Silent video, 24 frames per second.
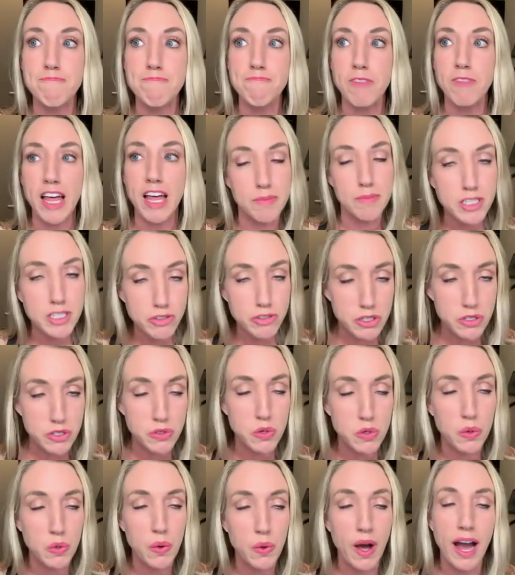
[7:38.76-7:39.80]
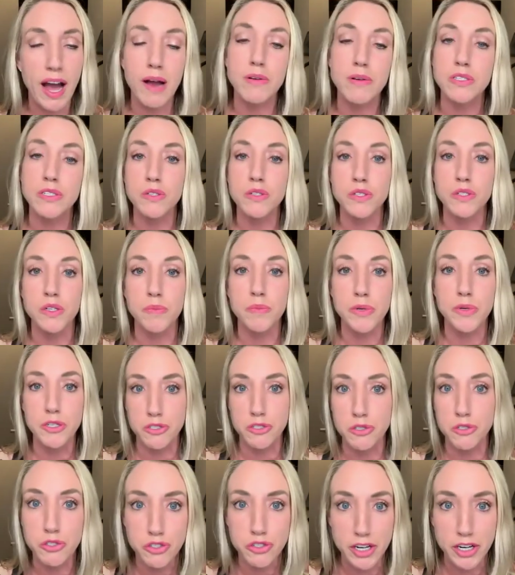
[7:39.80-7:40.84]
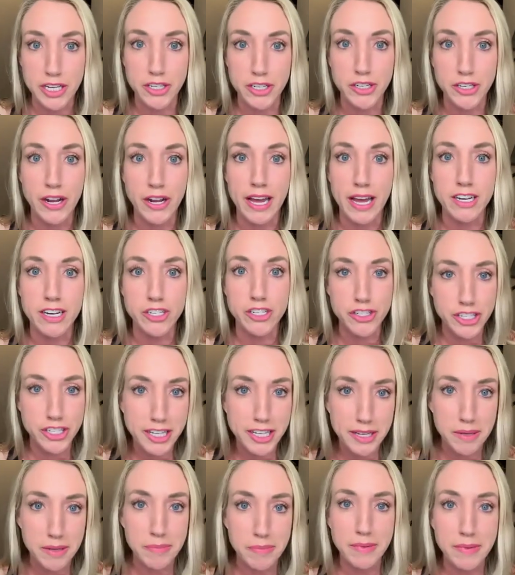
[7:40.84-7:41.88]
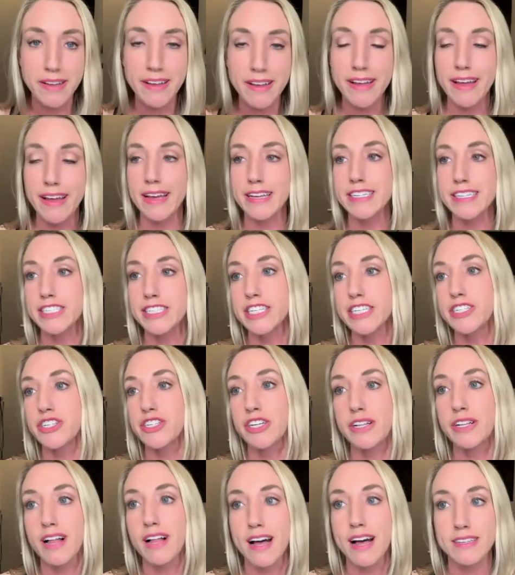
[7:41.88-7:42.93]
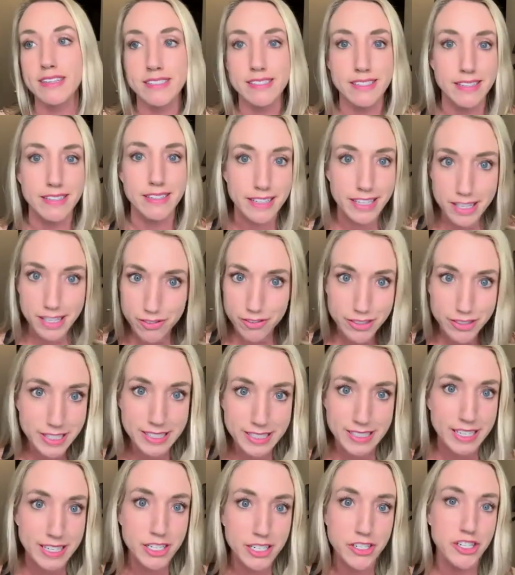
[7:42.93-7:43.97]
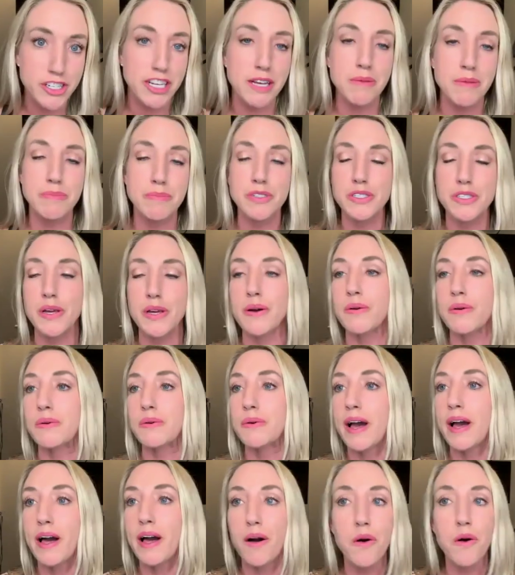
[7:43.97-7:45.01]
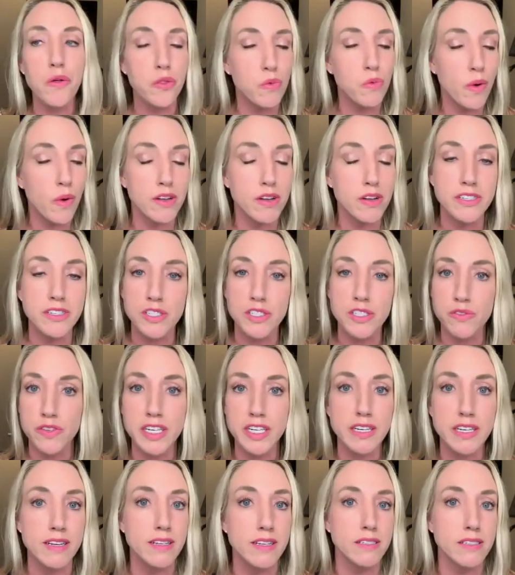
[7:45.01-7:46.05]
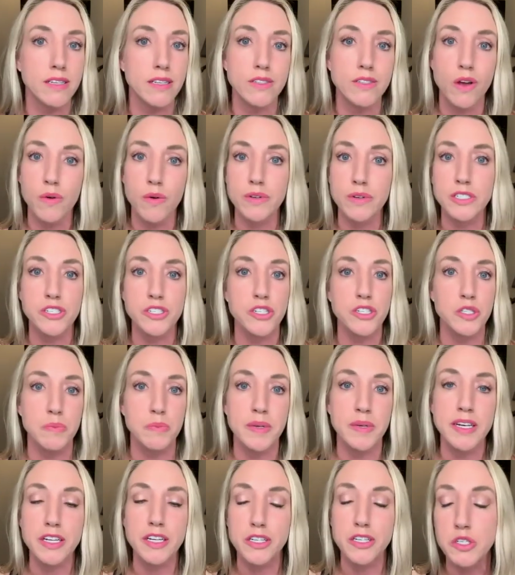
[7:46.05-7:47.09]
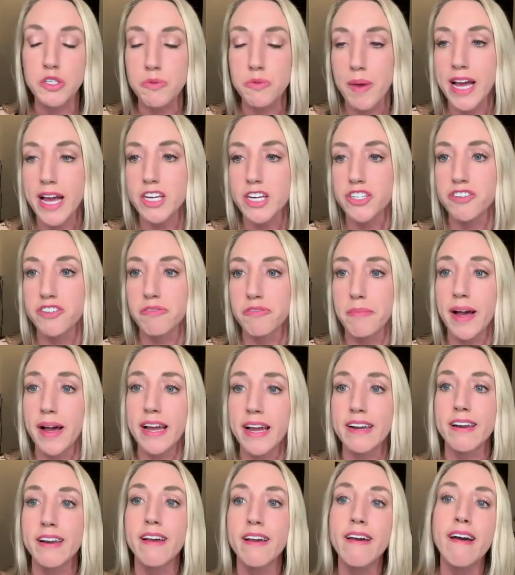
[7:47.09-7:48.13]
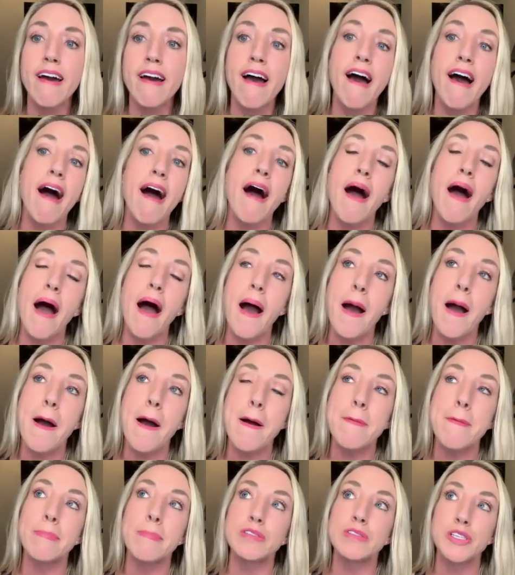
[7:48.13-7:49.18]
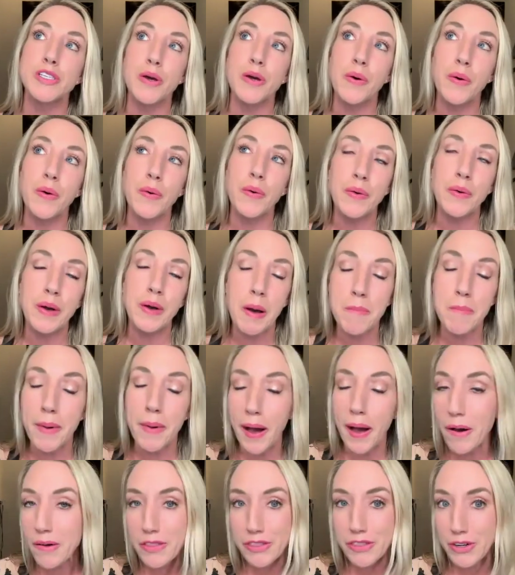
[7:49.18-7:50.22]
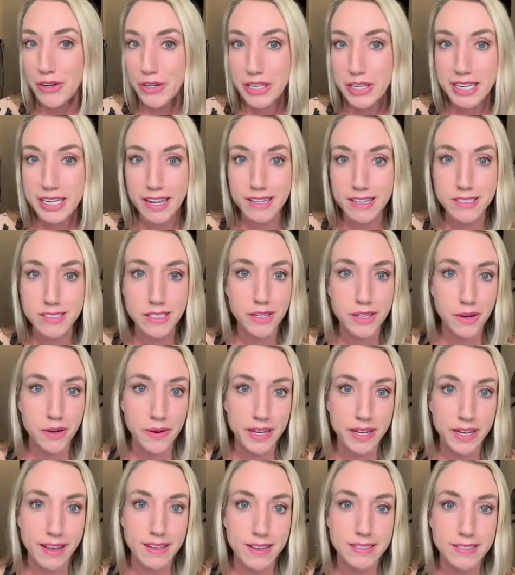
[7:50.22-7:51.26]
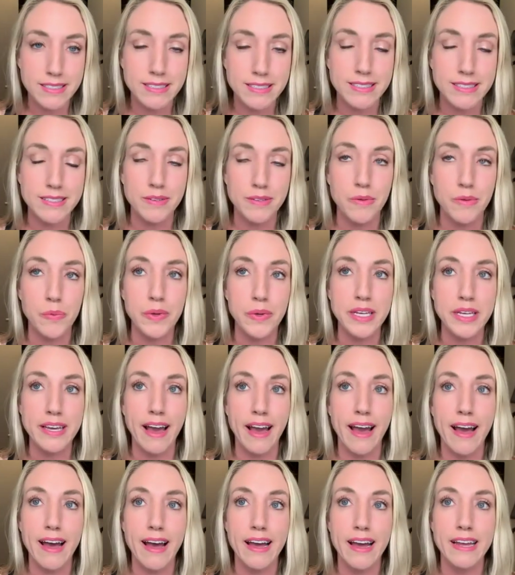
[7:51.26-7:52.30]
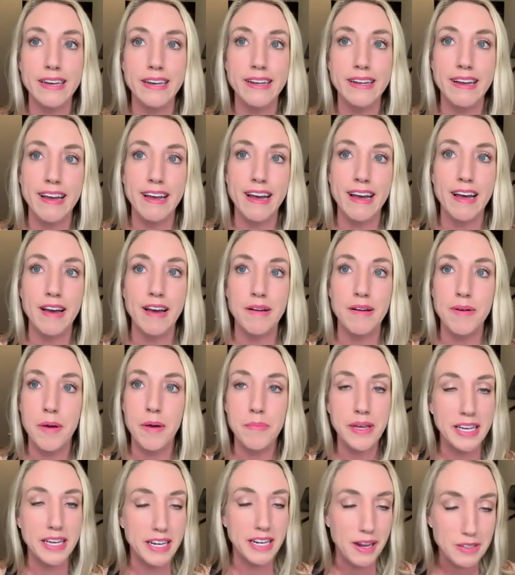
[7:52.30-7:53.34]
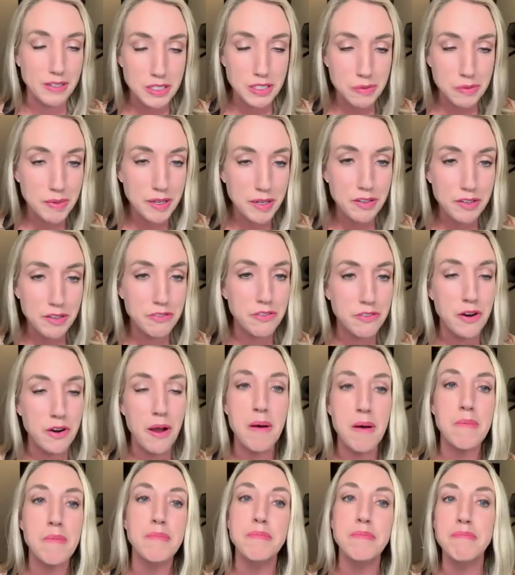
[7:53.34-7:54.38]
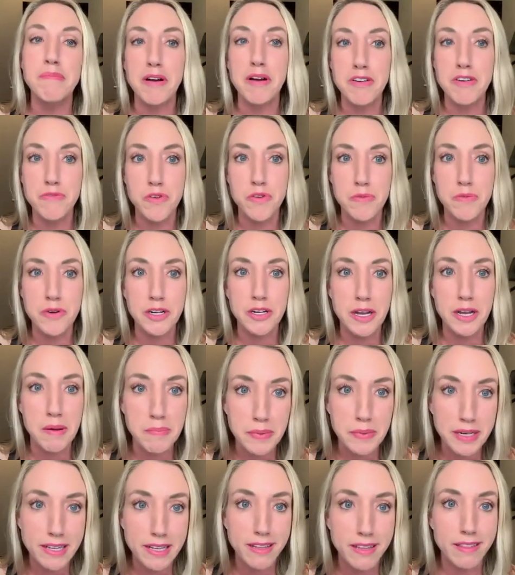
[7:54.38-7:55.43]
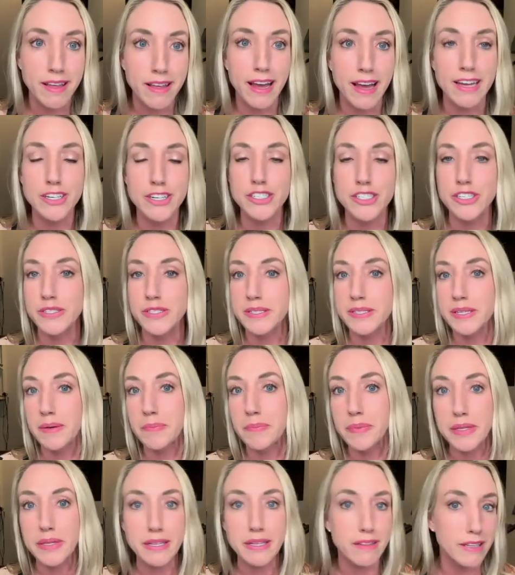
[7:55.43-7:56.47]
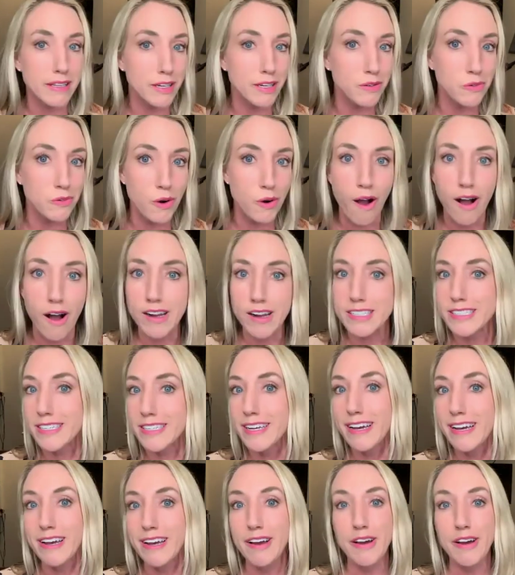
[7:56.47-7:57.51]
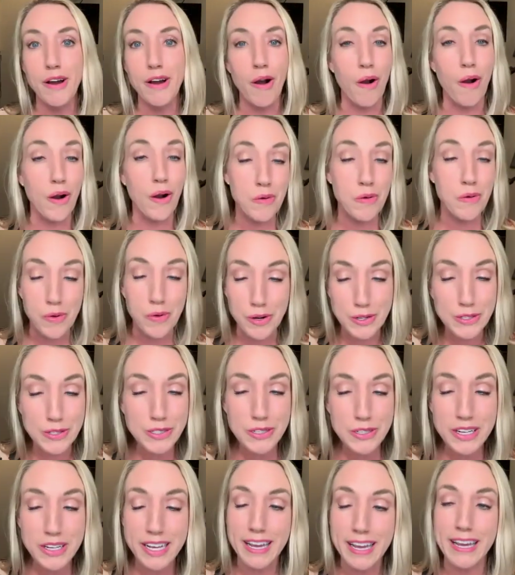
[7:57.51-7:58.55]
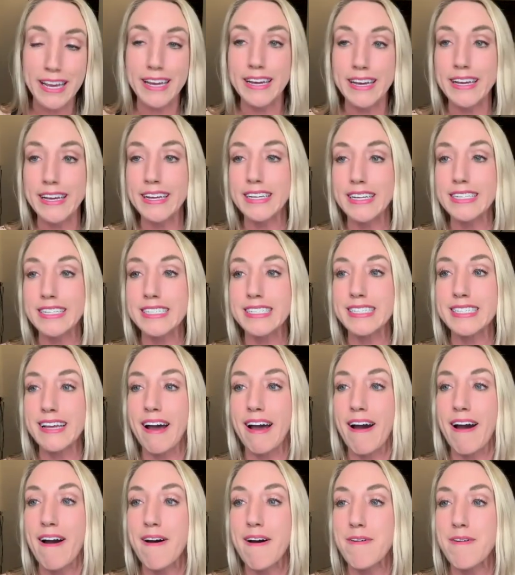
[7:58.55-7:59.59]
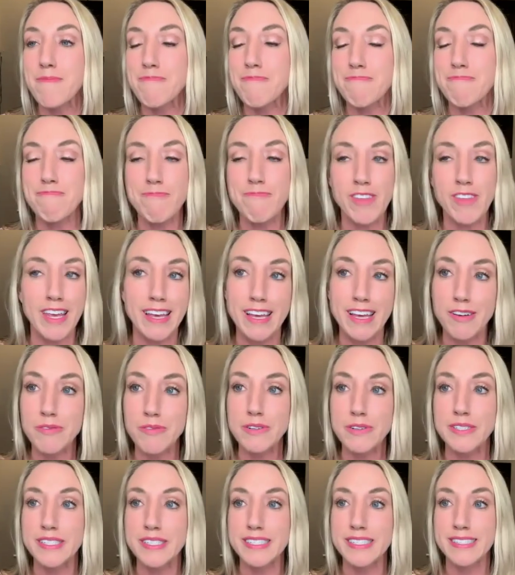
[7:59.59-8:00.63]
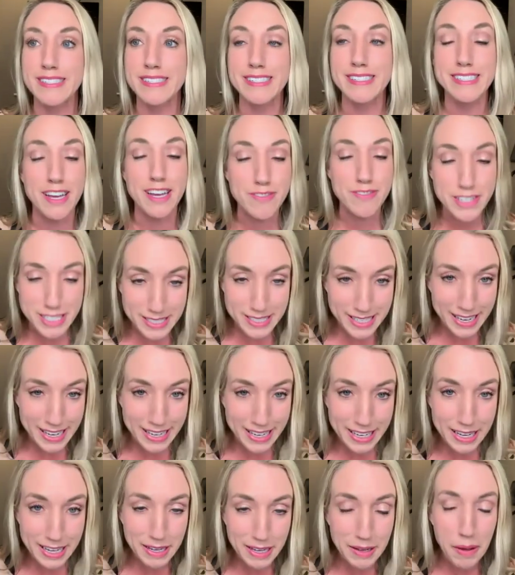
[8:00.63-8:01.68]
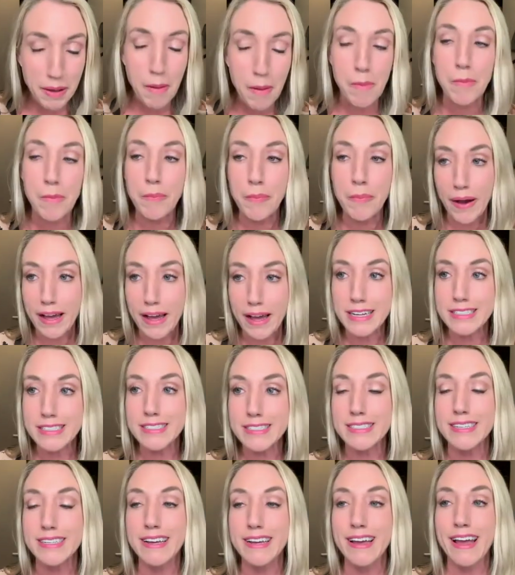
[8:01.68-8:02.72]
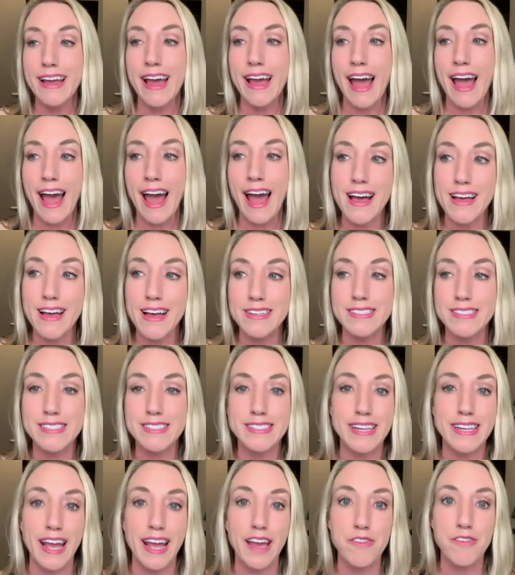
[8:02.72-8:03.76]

elementary school, I was also a personal trainer at a gym and teaching classes in the evenings at a gym. So health, wellness, fitness has always just been a huge passion of mine. So about 30 days ago, I guess, we had a big announcement from my former company that just completely rocked our world. And it was devastating. But as a